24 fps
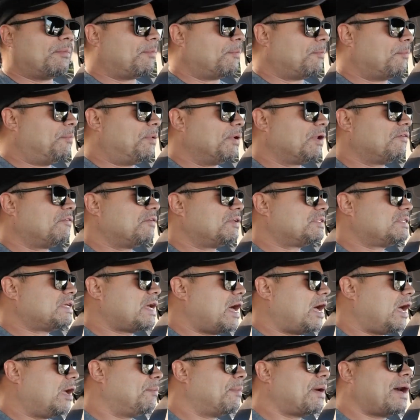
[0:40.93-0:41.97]
bit of a
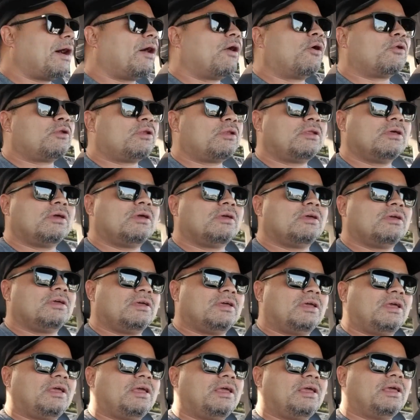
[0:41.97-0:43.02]
timeout
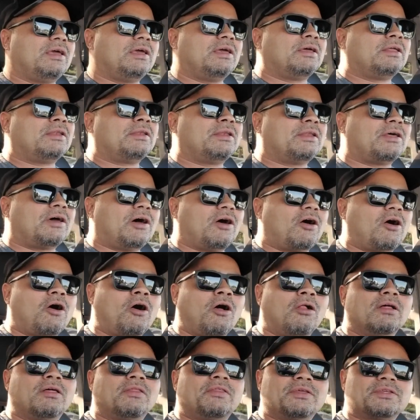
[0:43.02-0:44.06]
in
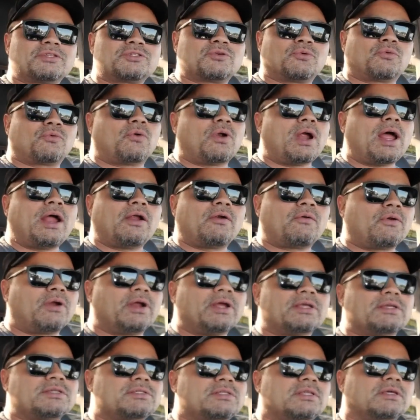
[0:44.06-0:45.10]
all of this rat
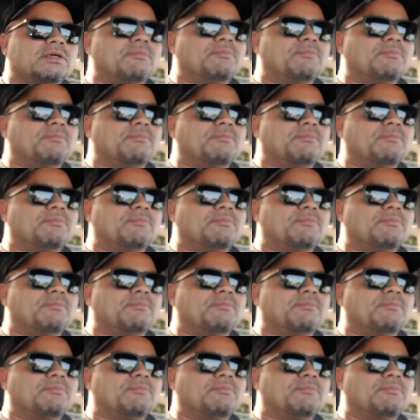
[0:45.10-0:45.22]
race.